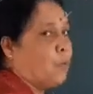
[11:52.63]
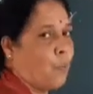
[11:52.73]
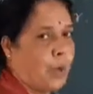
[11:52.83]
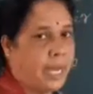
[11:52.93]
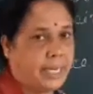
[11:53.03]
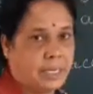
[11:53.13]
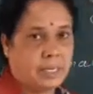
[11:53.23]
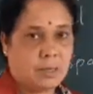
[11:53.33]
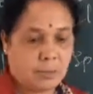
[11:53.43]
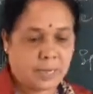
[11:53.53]

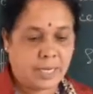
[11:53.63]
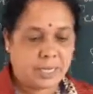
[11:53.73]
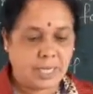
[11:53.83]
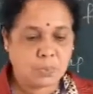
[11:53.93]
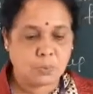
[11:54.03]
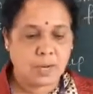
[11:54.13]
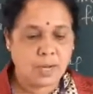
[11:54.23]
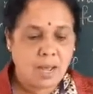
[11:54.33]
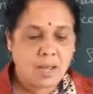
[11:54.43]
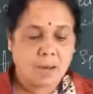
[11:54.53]
weight. Okay, dear
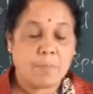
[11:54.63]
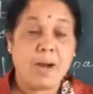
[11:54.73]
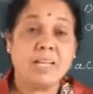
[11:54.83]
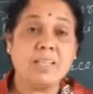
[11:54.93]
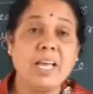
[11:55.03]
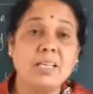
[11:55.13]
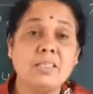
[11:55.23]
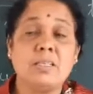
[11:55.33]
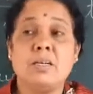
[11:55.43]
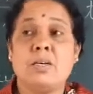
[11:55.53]
student? By
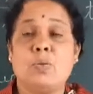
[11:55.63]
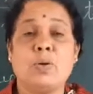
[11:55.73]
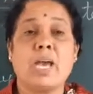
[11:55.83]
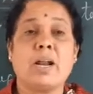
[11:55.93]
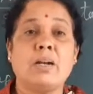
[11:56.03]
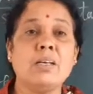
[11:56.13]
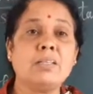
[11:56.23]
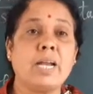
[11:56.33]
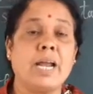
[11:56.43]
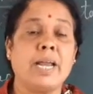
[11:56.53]
this, we are
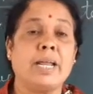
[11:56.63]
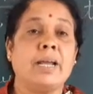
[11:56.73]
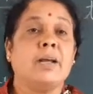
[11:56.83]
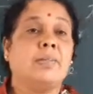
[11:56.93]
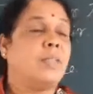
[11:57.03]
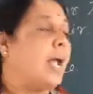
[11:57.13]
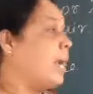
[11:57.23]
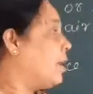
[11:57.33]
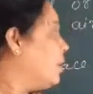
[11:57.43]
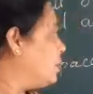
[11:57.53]
understanding
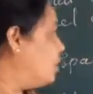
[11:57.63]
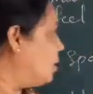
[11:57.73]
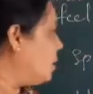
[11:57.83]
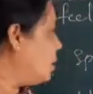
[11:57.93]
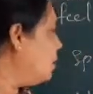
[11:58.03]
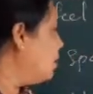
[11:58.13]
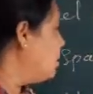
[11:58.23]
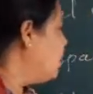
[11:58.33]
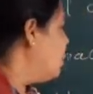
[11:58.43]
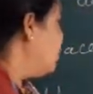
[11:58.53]
that
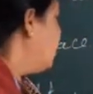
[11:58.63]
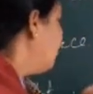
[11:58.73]
the